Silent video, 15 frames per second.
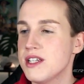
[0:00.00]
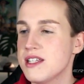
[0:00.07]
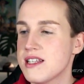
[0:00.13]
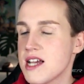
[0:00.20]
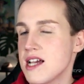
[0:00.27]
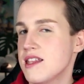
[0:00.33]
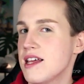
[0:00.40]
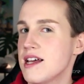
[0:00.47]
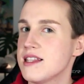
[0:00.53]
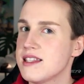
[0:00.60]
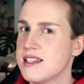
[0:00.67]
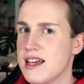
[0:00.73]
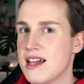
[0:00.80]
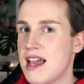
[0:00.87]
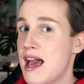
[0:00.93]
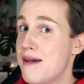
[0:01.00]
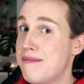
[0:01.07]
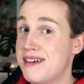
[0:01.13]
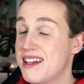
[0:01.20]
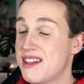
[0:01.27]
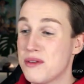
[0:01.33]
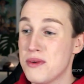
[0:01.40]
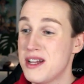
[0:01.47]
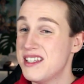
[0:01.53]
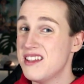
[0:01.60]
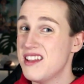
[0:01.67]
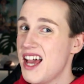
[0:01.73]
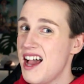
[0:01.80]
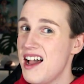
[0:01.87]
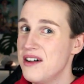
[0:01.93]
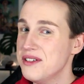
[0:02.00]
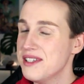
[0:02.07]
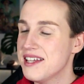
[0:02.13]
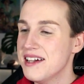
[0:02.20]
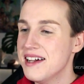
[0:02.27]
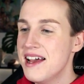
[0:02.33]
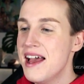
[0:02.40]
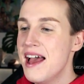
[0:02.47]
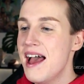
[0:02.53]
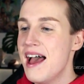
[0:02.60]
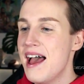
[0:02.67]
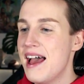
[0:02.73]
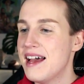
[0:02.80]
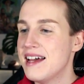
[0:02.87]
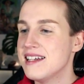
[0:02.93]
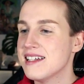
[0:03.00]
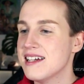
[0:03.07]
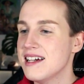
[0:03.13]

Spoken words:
design that's like happening in the rest of the house. And